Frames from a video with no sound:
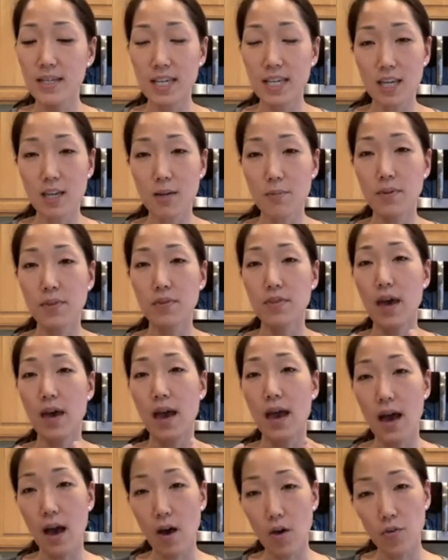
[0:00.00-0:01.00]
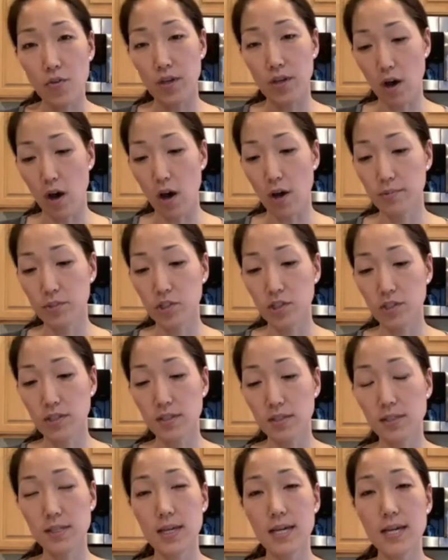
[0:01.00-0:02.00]
keep the healthy
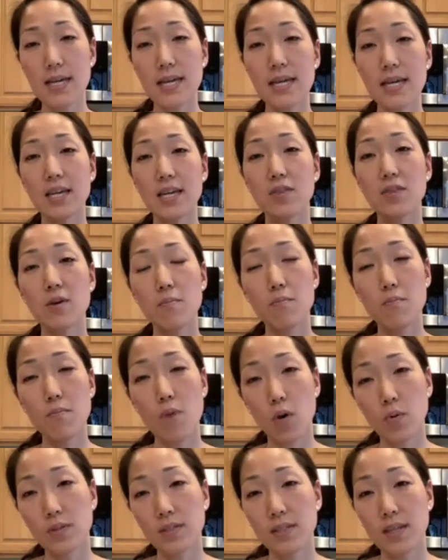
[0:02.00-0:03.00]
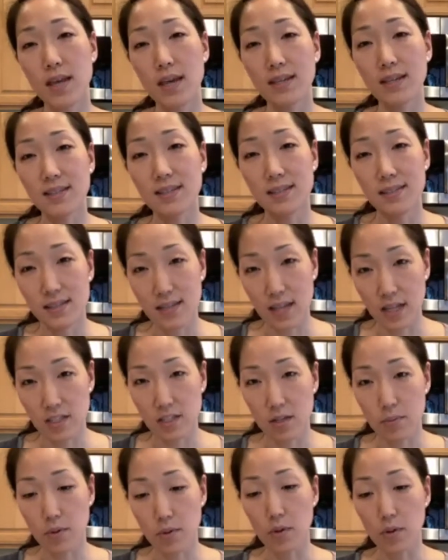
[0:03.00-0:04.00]
options in the most
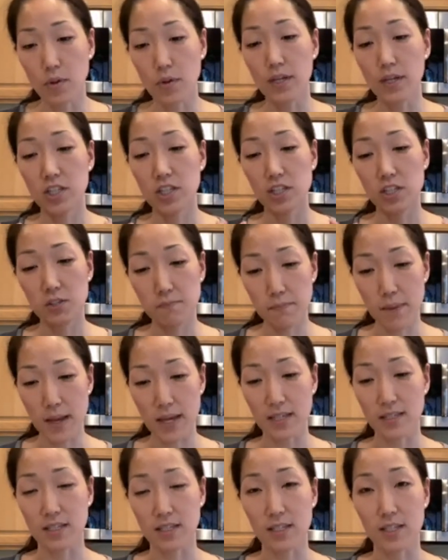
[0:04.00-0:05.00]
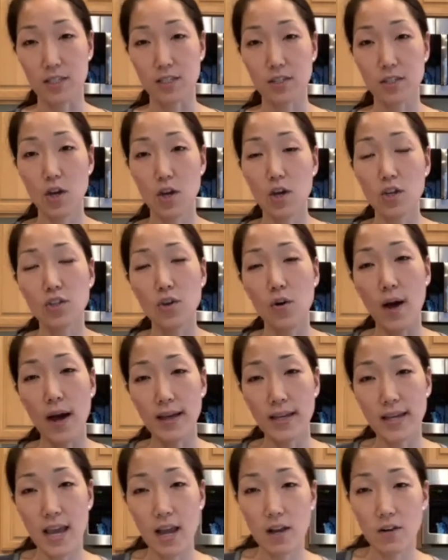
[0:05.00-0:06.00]
accessible spaces. So
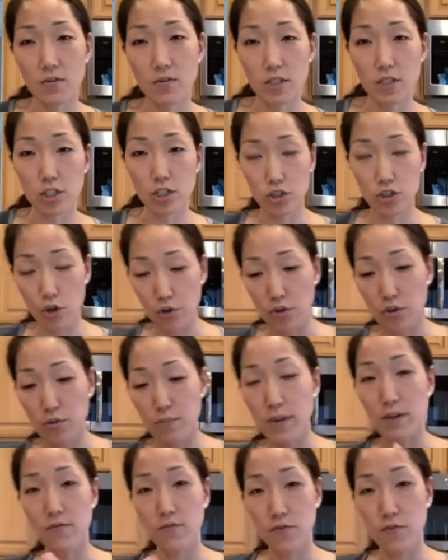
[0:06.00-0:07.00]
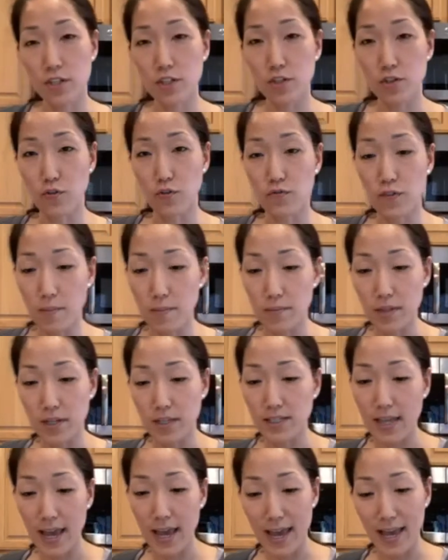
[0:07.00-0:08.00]
I can't really show you my freezer from
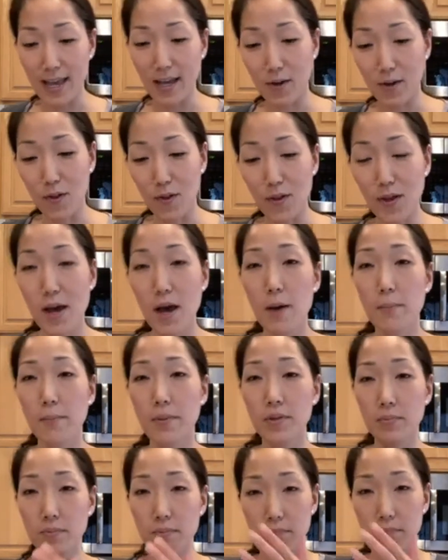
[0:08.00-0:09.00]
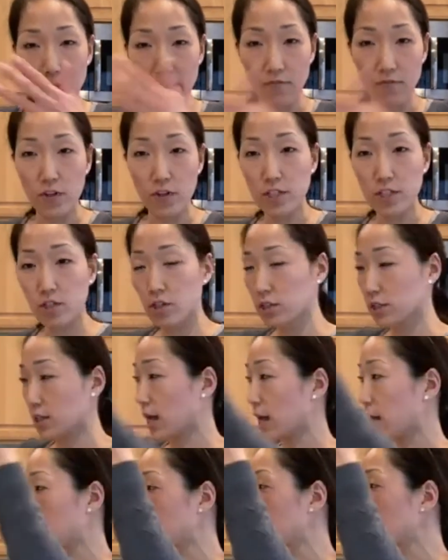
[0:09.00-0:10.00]
this angle, but my freezer is
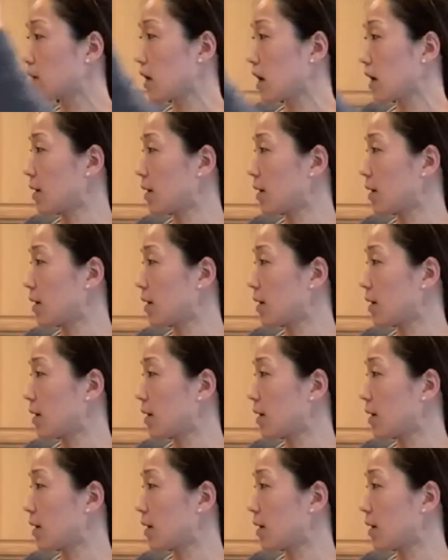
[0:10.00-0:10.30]
kind of